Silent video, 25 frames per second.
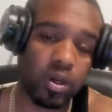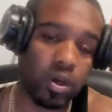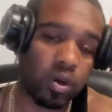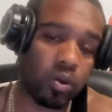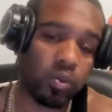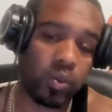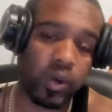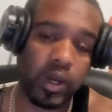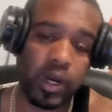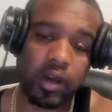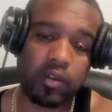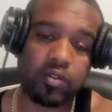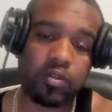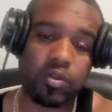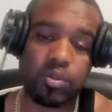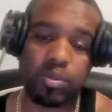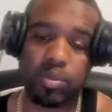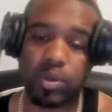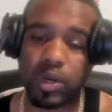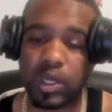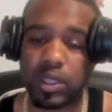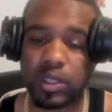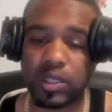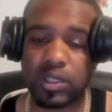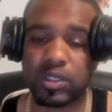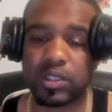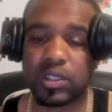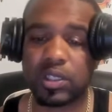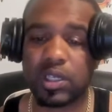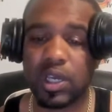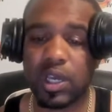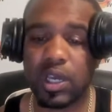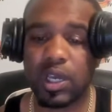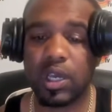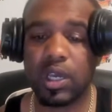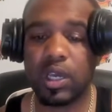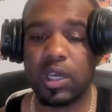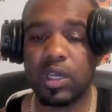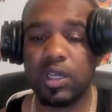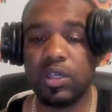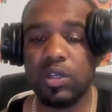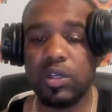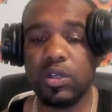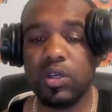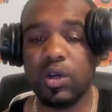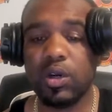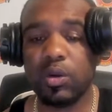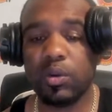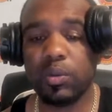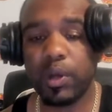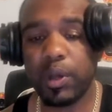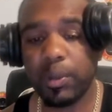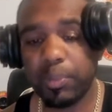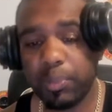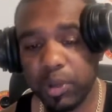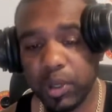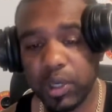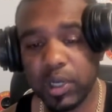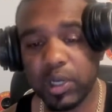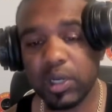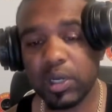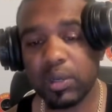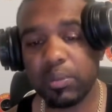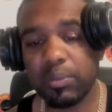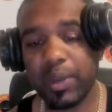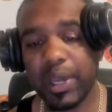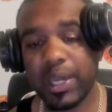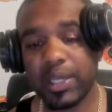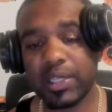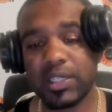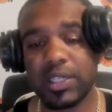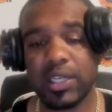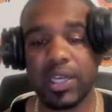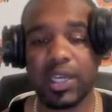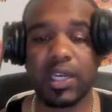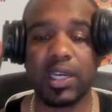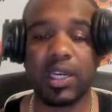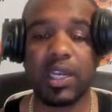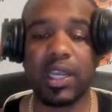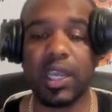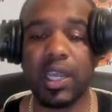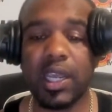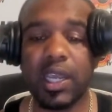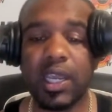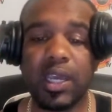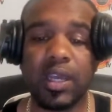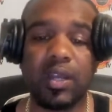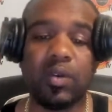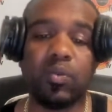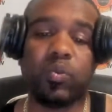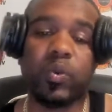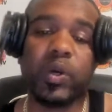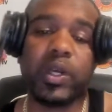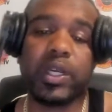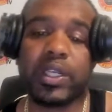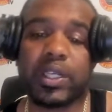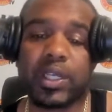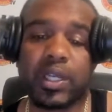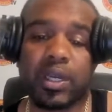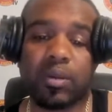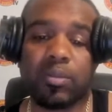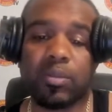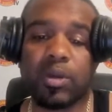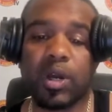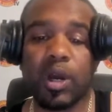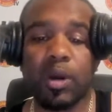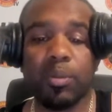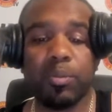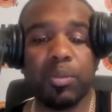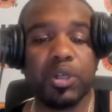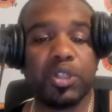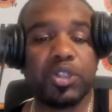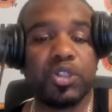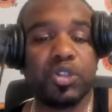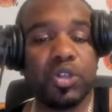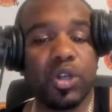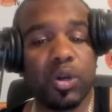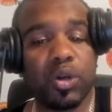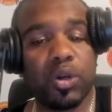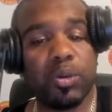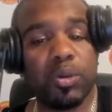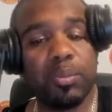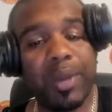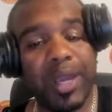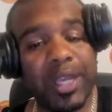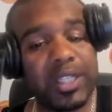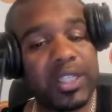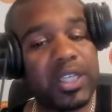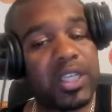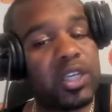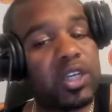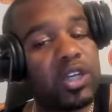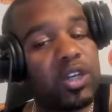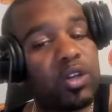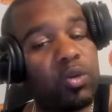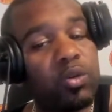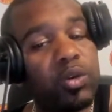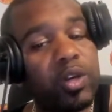whatever brothers, putting the Mexican in with them, but the Mexican don't